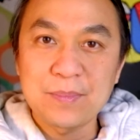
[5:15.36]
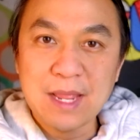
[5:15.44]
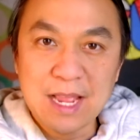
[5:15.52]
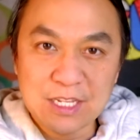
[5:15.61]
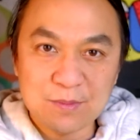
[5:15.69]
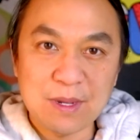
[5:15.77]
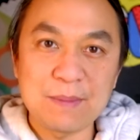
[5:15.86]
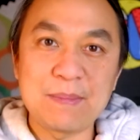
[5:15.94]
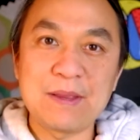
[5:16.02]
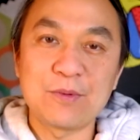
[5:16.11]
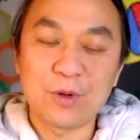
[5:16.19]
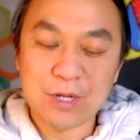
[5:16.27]
as my
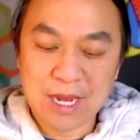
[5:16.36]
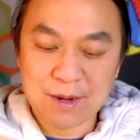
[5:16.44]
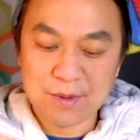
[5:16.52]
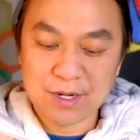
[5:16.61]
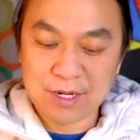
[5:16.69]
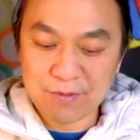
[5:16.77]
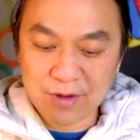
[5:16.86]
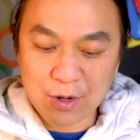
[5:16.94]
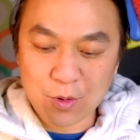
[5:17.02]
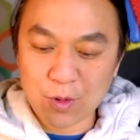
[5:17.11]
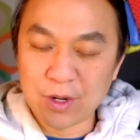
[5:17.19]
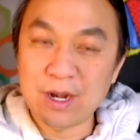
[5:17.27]
B-roll camera to
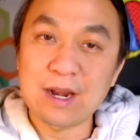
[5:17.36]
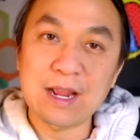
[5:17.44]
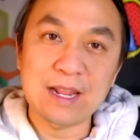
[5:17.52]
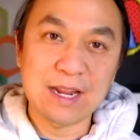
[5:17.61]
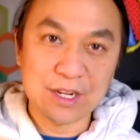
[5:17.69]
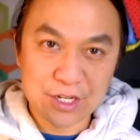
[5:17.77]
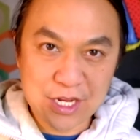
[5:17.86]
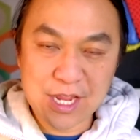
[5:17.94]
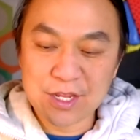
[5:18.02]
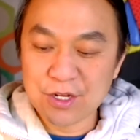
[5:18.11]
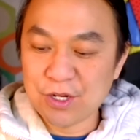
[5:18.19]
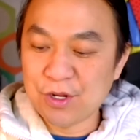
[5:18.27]
record, and I
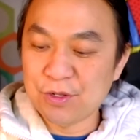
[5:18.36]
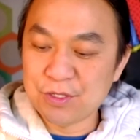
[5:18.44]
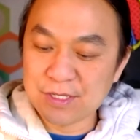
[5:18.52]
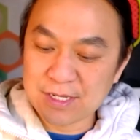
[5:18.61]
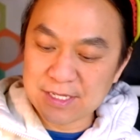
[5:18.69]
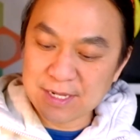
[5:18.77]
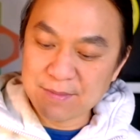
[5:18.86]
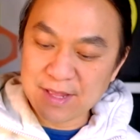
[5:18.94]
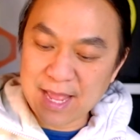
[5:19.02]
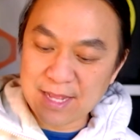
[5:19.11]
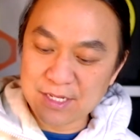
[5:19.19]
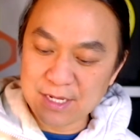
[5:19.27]
continue to do some of
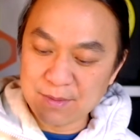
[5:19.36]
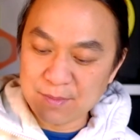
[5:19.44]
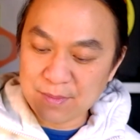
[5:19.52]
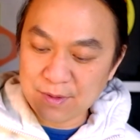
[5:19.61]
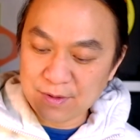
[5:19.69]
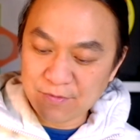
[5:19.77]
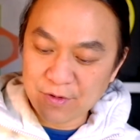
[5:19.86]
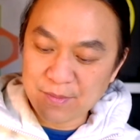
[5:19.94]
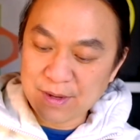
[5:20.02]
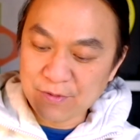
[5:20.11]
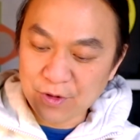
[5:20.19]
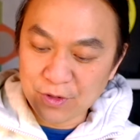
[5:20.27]
that in for
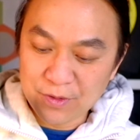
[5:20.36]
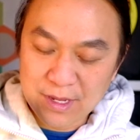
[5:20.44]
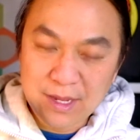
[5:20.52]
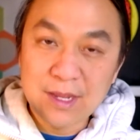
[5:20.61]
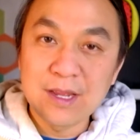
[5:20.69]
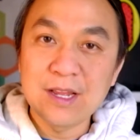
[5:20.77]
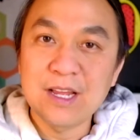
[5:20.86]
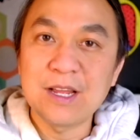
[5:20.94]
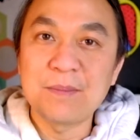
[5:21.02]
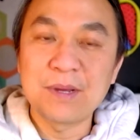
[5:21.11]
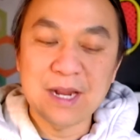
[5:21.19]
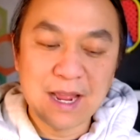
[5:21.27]
B-roll,
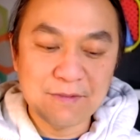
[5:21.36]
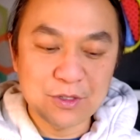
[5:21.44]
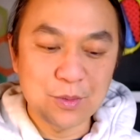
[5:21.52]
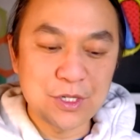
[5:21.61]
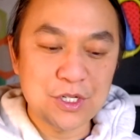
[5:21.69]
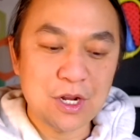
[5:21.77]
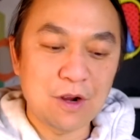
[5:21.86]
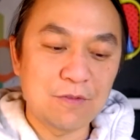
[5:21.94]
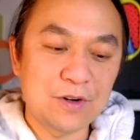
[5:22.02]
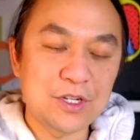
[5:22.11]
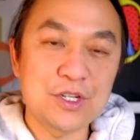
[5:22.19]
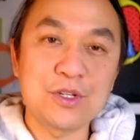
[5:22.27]
but I have switched
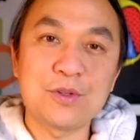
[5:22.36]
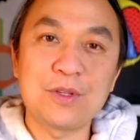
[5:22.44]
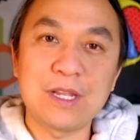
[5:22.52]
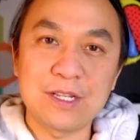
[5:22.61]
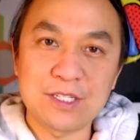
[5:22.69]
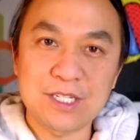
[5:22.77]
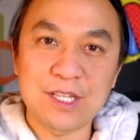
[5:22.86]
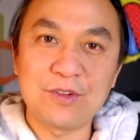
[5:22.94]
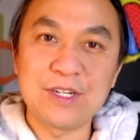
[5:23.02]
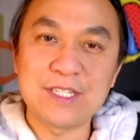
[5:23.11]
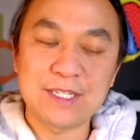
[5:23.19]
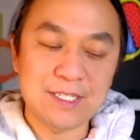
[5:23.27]
over to the
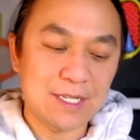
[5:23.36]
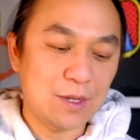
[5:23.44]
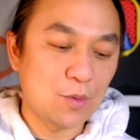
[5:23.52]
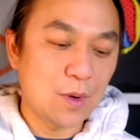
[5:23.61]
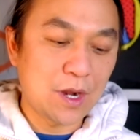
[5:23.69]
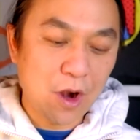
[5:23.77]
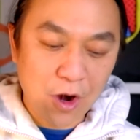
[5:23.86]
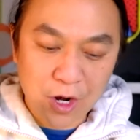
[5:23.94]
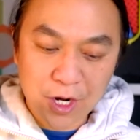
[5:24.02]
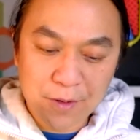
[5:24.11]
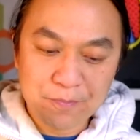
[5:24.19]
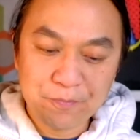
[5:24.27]
Insta360
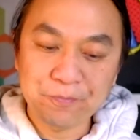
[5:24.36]
1R.